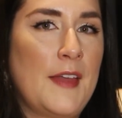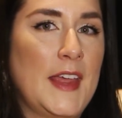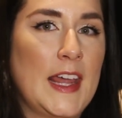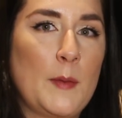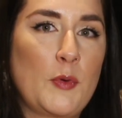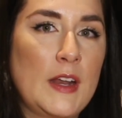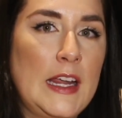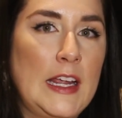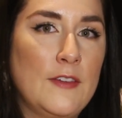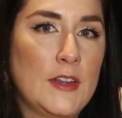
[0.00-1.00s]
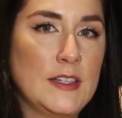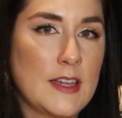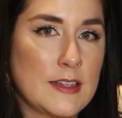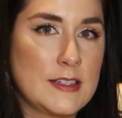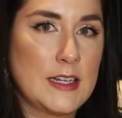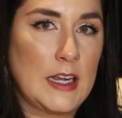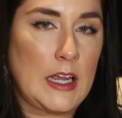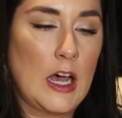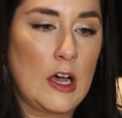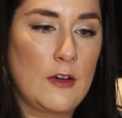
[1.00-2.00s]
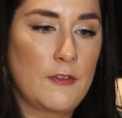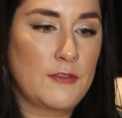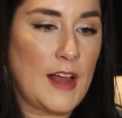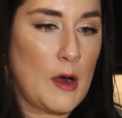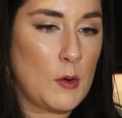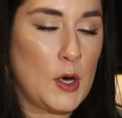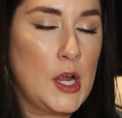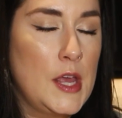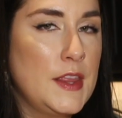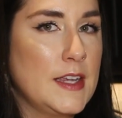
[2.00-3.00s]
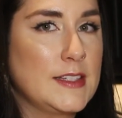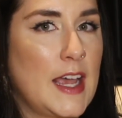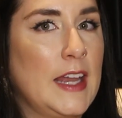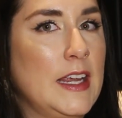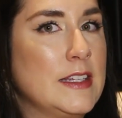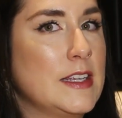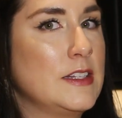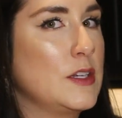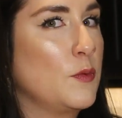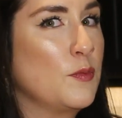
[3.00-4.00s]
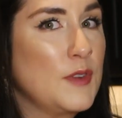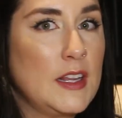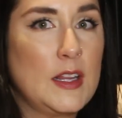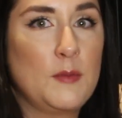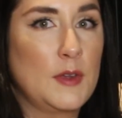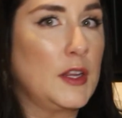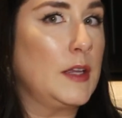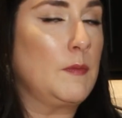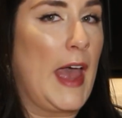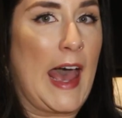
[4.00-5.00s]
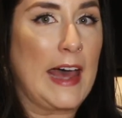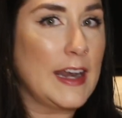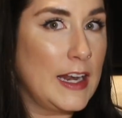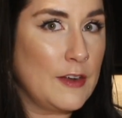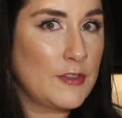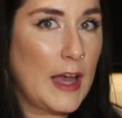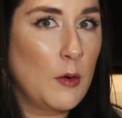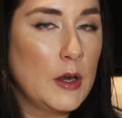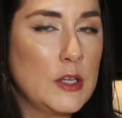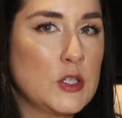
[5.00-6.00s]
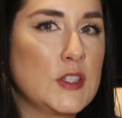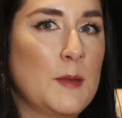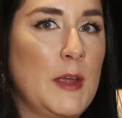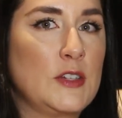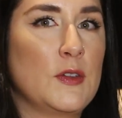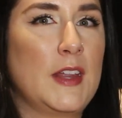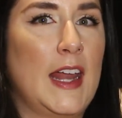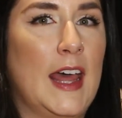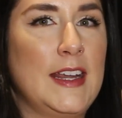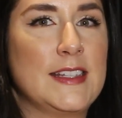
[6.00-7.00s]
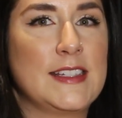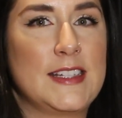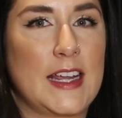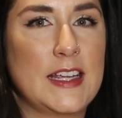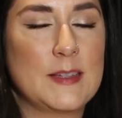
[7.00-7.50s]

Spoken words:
and they get a pretty even dusting of flour. The intent isn't to really add any flour, it's just to make sure that any sticky